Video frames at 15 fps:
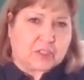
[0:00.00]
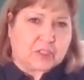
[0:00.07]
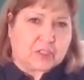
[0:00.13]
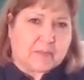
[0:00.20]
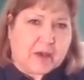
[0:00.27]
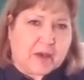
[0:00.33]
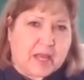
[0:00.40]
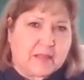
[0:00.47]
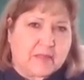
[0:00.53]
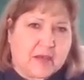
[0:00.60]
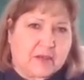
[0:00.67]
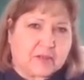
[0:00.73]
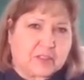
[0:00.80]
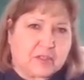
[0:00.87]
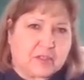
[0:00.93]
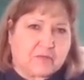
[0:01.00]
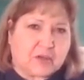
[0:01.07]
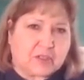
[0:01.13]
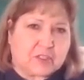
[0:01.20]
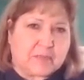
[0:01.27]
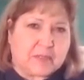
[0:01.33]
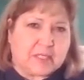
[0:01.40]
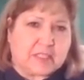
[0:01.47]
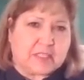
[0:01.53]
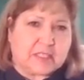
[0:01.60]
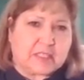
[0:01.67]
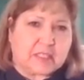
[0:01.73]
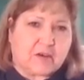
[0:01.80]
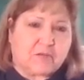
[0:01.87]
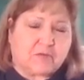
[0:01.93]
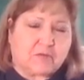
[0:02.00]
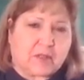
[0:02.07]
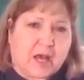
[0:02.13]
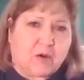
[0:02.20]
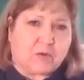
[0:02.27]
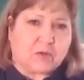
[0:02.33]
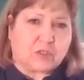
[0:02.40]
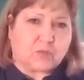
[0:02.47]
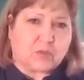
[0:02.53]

about 8,000 of our species of flowers